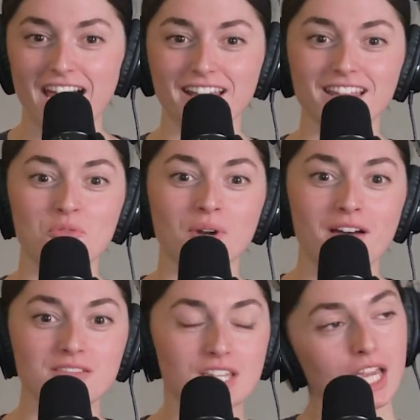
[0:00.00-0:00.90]
And then when
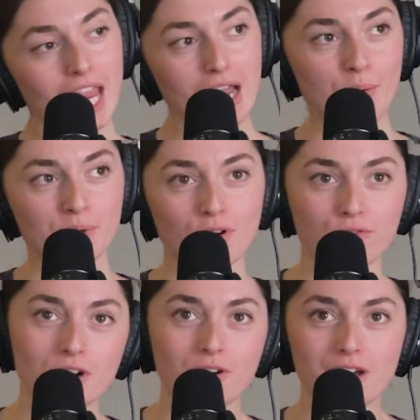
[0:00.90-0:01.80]
I was like, hey, I want to go
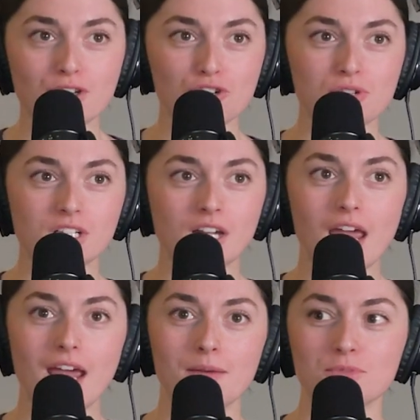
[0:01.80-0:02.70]
for a cross country
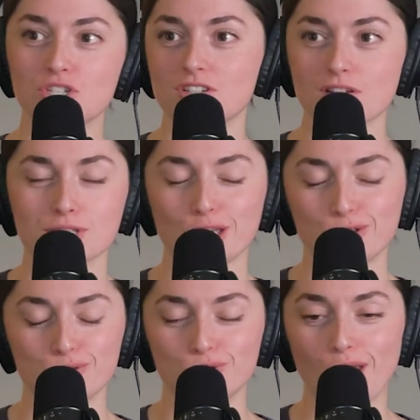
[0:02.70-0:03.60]
today, Machida-san was like,
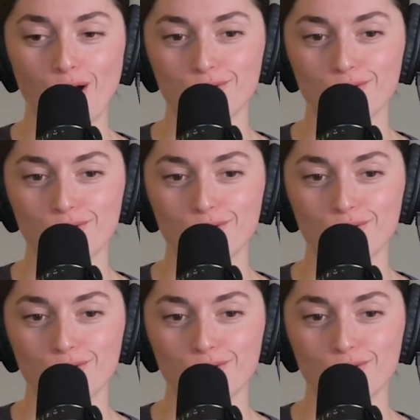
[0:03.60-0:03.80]
no.